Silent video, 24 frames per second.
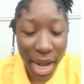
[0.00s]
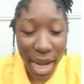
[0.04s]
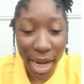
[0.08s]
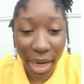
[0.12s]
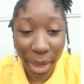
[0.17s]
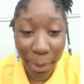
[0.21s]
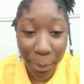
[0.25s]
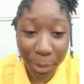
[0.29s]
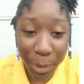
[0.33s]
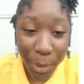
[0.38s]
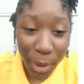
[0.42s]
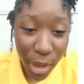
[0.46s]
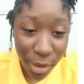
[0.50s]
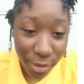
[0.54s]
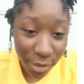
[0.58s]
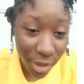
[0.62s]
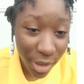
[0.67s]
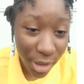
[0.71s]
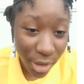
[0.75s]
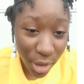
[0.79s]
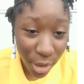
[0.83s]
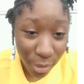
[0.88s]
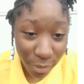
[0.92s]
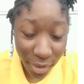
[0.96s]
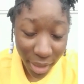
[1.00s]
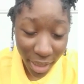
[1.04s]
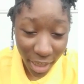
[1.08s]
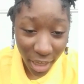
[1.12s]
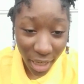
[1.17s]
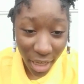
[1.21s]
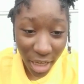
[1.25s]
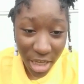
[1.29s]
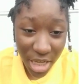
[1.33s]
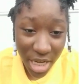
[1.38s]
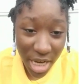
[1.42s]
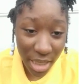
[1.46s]
I am 12 years of
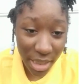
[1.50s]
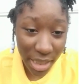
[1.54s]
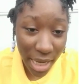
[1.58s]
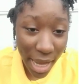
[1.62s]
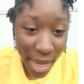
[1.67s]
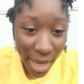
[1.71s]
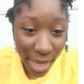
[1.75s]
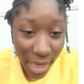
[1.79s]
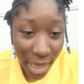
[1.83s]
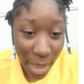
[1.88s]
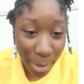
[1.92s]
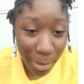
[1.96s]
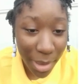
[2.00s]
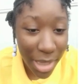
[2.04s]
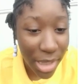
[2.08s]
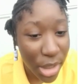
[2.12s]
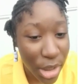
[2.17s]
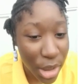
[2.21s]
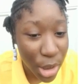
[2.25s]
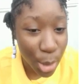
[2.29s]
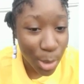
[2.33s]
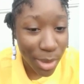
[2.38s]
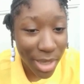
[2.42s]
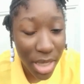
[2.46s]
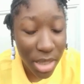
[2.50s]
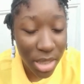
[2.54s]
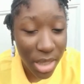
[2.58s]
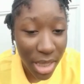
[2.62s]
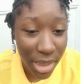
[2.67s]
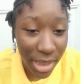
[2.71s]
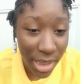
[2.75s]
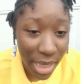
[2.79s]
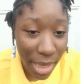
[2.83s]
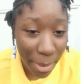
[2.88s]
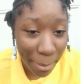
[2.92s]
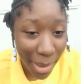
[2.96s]
age and I am a student
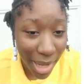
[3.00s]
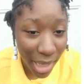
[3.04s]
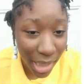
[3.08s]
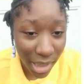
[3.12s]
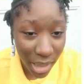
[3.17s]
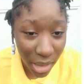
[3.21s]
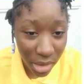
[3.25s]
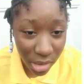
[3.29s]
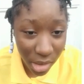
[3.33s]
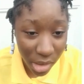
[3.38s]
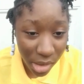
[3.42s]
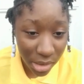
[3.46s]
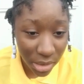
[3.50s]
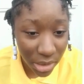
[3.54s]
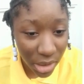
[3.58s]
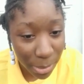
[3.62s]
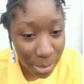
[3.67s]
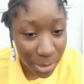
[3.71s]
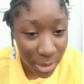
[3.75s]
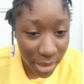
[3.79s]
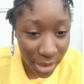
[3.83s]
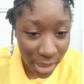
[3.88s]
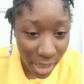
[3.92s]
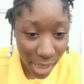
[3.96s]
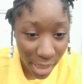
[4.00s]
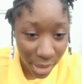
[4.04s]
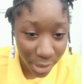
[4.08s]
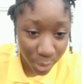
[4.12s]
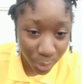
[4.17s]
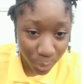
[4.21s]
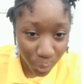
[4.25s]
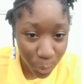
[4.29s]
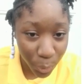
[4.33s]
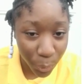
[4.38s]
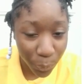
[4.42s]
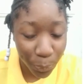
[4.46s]
at the Immaculate Conception High
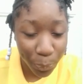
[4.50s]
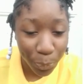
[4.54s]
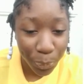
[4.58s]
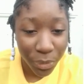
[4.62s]
School.